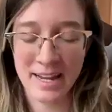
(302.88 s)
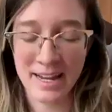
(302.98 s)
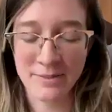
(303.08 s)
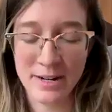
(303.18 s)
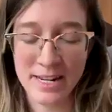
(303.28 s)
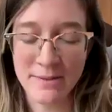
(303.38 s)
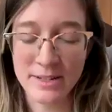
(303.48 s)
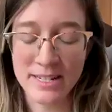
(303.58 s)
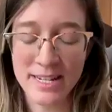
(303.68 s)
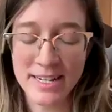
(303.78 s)
And when he
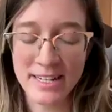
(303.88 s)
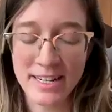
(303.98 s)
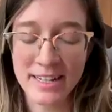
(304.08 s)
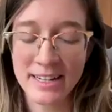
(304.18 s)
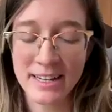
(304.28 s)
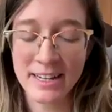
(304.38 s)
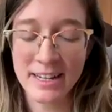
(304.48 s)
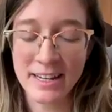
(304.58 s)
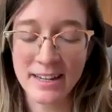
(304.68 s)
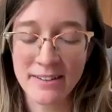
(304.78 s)
was teaching,
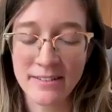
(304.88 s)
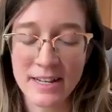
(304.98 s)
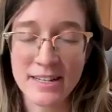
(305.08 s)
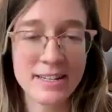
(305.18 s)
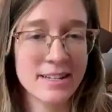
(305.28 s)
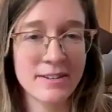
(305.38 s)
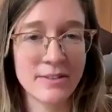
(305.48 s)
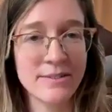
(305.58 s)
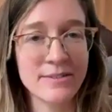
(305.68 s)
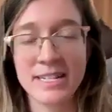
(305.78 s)

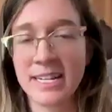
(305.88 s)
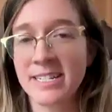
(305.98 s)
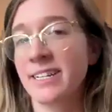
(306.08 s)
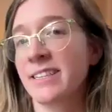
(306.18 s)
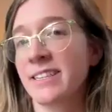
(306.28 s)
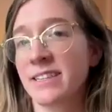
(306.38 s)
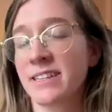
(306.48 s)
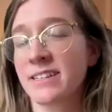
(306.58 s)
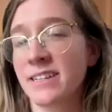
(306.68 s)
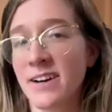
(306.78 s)
when he was teaching
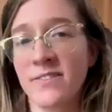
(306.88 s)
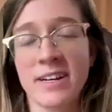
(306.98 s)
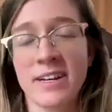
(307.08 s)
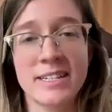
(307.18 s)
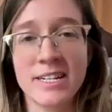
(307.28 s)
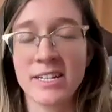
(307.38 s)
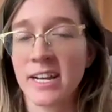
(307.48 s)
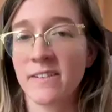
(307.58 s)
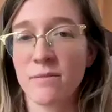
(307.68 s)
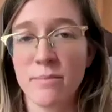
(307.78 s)
the Dhamma and
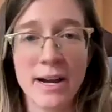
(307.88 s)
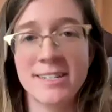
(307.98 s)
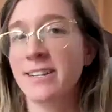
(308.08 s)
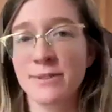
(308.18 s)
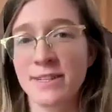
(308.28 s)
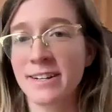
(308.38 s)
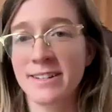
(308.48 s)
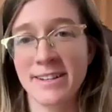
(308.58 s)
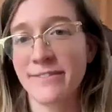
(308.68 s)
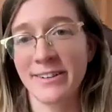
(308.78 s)
teaching out of compassion, he was
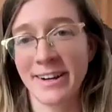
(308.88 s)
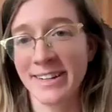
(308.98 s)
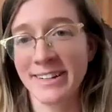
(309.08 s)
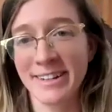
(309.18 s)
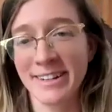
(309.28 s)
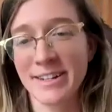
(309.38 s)
not suffering.